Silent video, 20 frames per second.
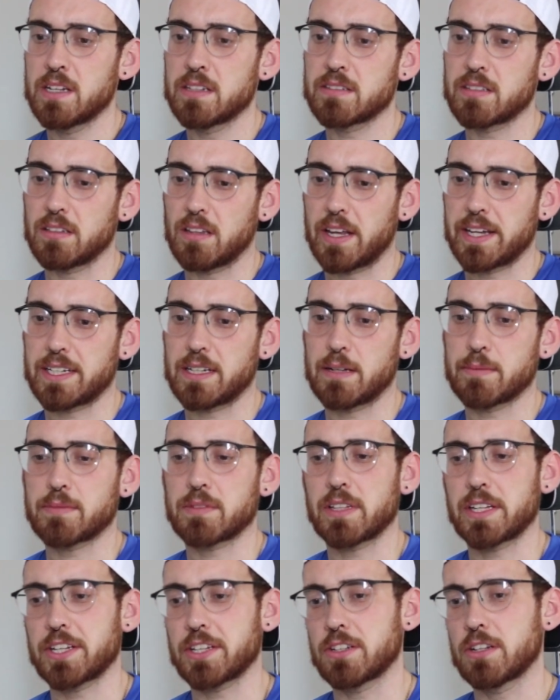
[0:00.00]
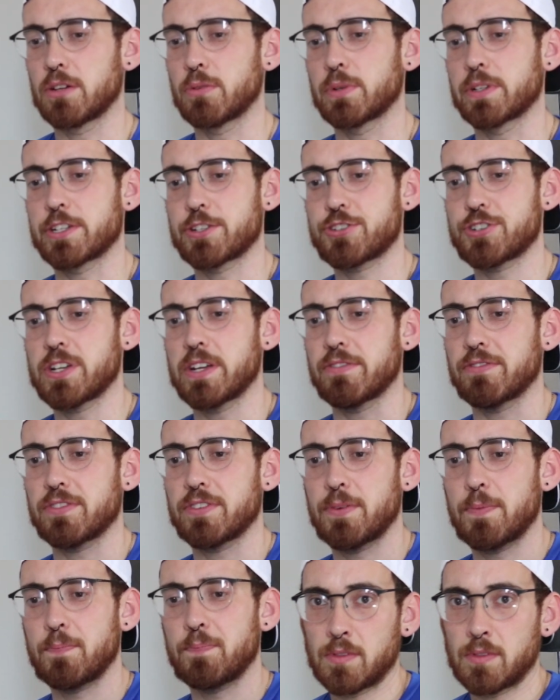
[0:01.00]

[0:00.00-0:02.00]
to light up to let you know when to shift.